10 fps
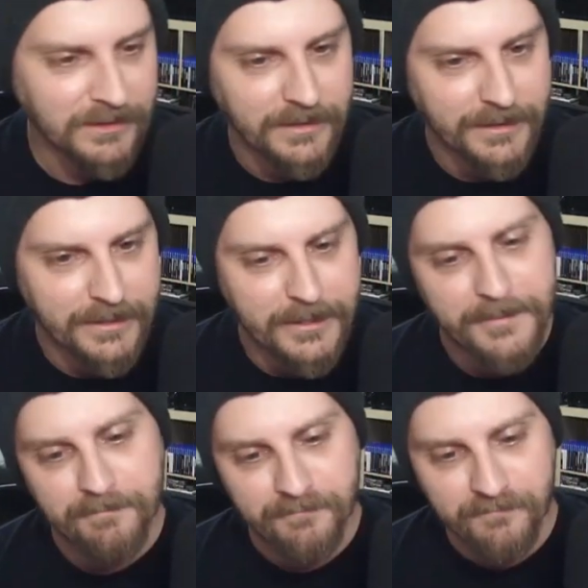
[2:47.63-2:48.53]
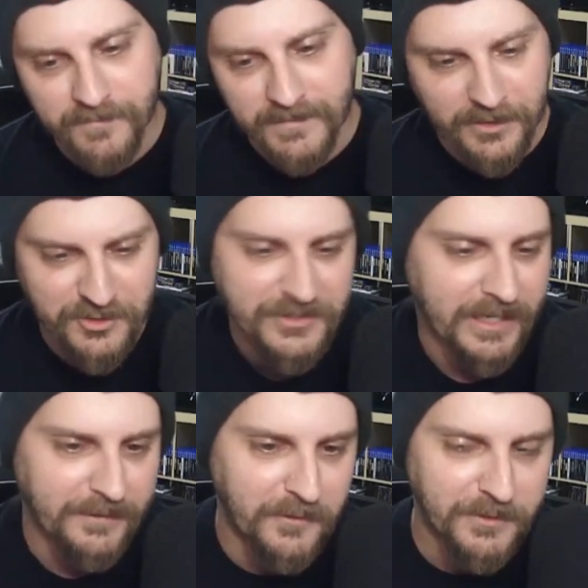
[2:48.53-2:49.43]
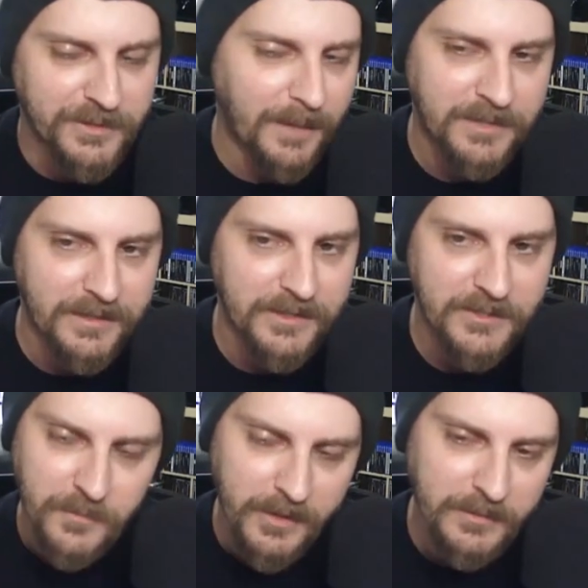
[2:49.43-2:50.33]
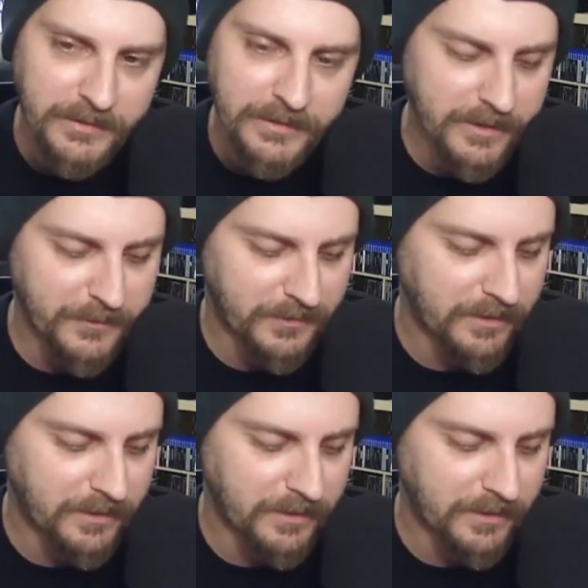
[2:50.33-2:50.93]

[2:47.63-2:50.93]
Just like everyone's top 10 list would be completely different.